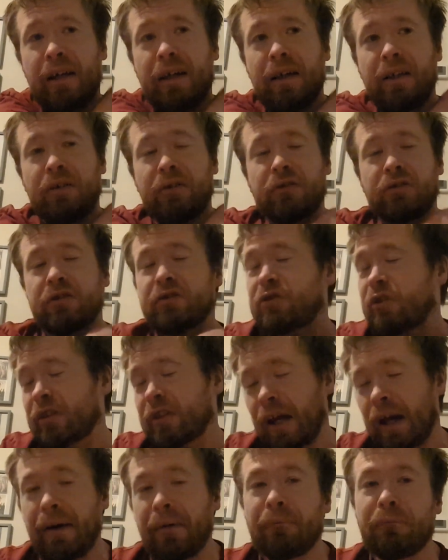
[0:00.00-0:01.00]
And so
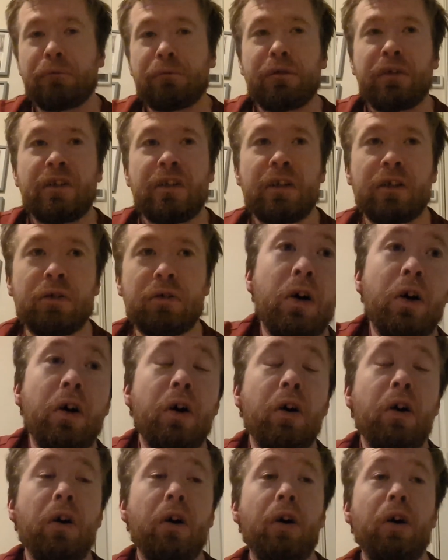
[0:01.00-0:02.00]
3-0.
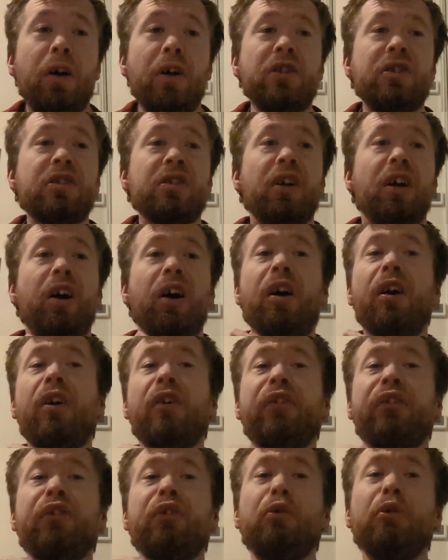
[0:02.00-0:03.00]
On to
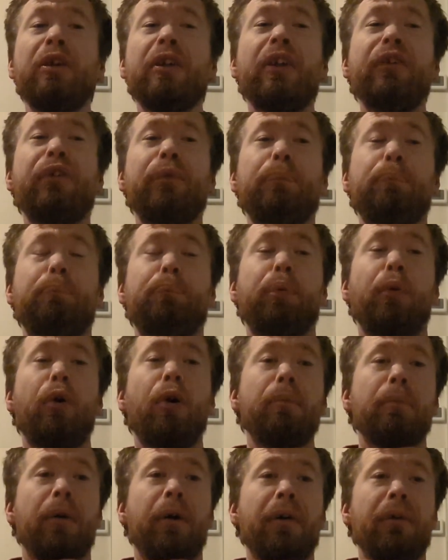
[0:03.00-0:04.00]
Arsenal against
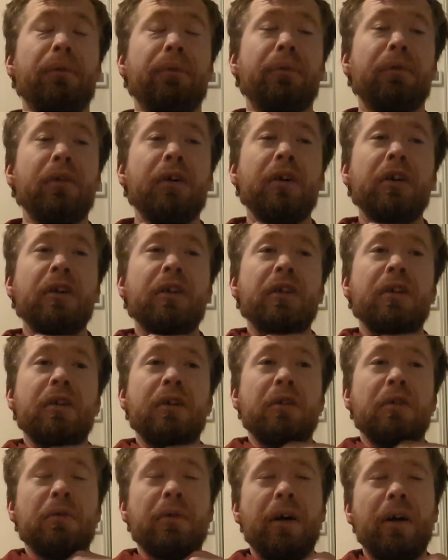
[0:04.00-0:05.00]
Bournemouth.
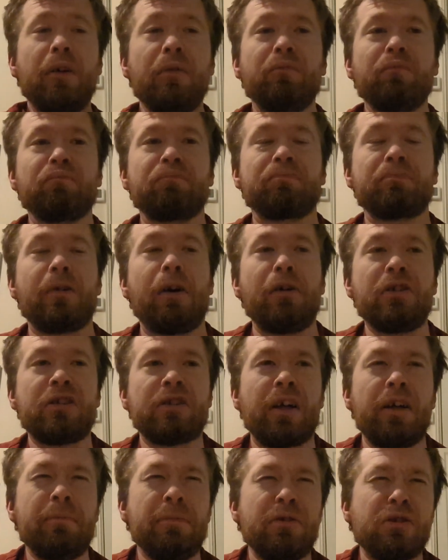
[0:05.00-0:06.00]
Well, I was
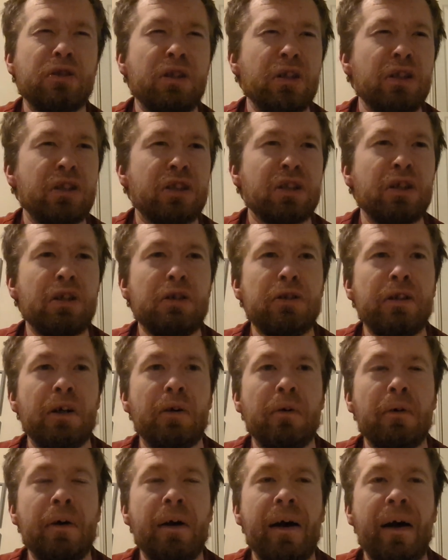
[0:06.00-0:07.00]
going between
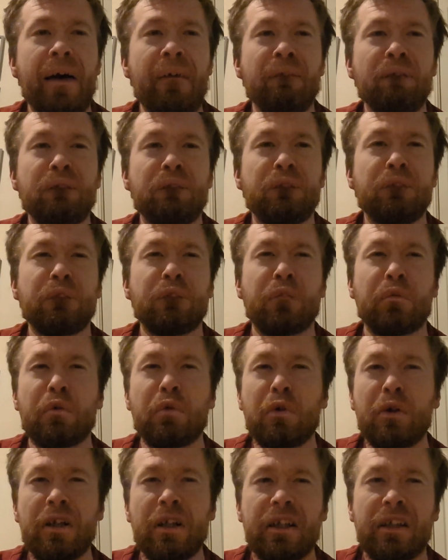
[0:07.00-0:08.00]
2-0 and
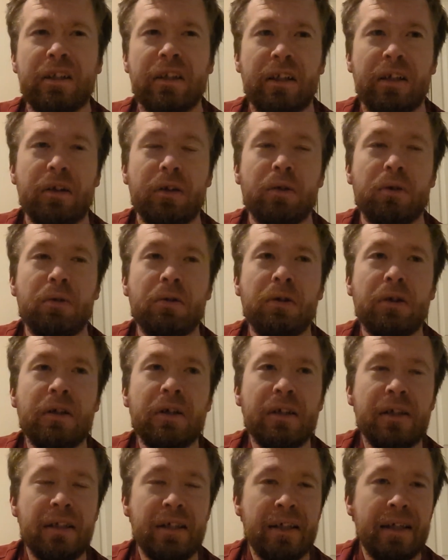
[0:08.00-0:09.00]
3-0.
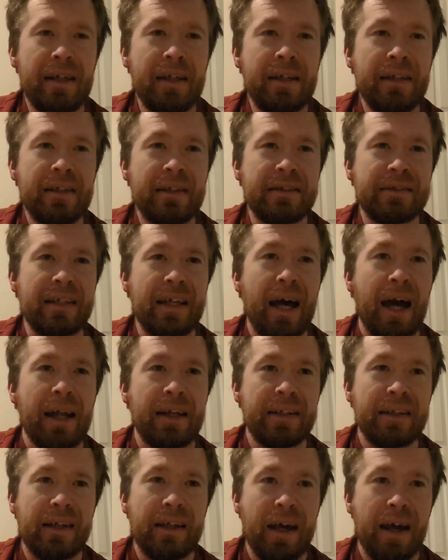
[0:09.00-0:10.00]
It's at
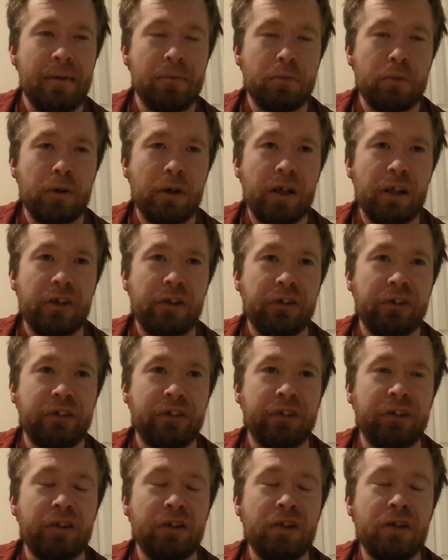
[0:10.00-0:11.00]
the
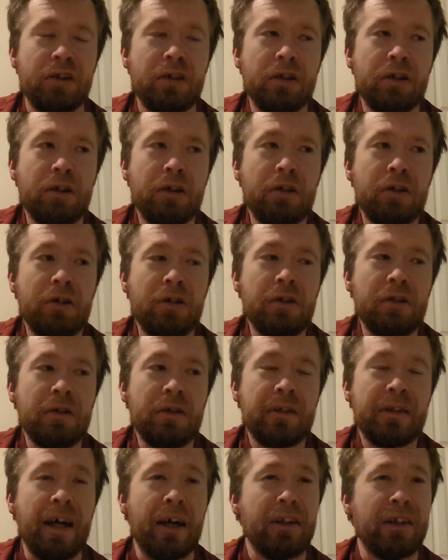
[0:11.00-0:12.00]
Emirates.
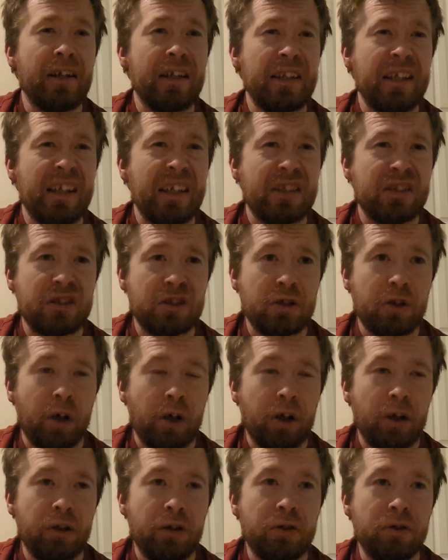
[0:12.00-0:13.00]
Now the league's
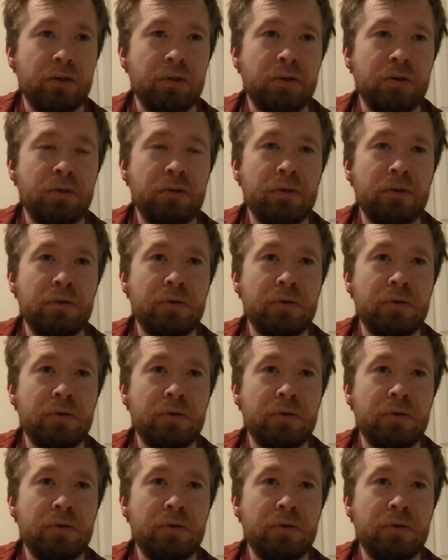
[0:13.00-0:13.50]
gone.